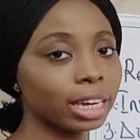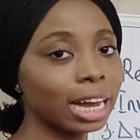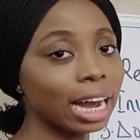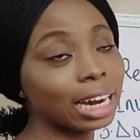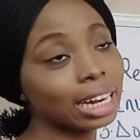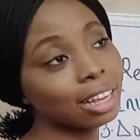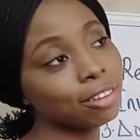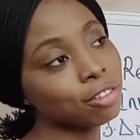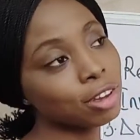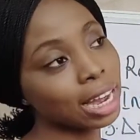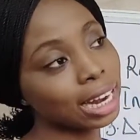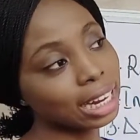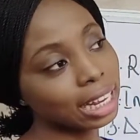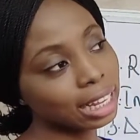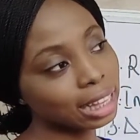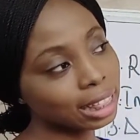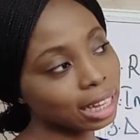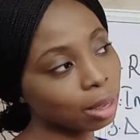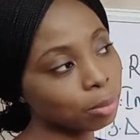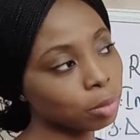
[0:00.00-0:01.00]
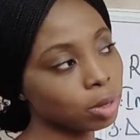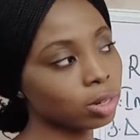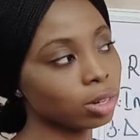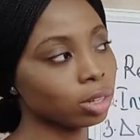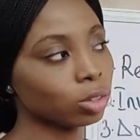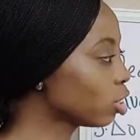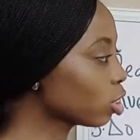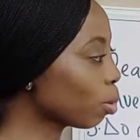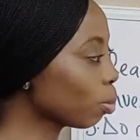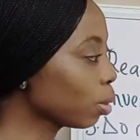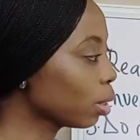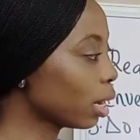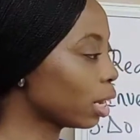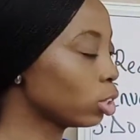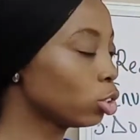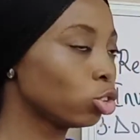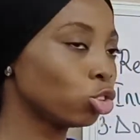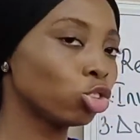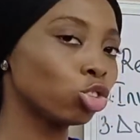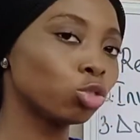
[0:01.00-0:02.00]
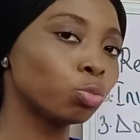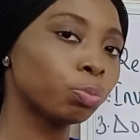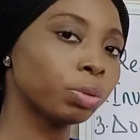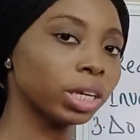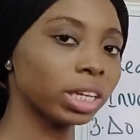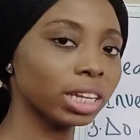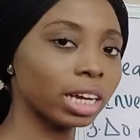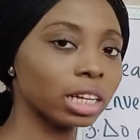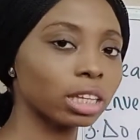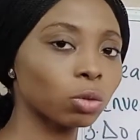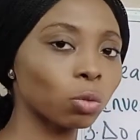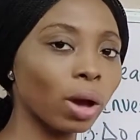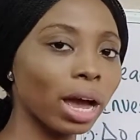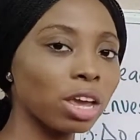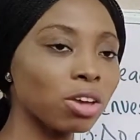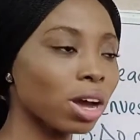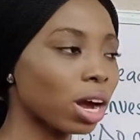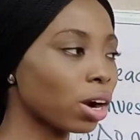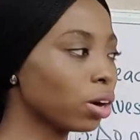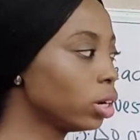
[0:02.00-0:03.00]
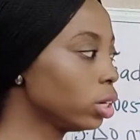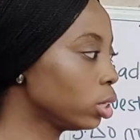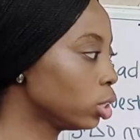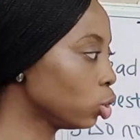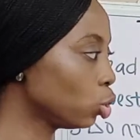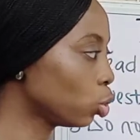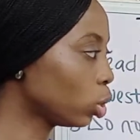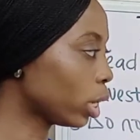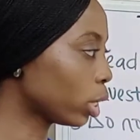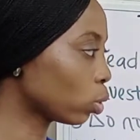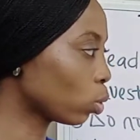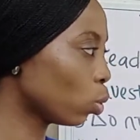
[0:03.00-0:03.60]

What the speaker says: And if you're an intermediate, something that you should pick, that while you are reading, you know that,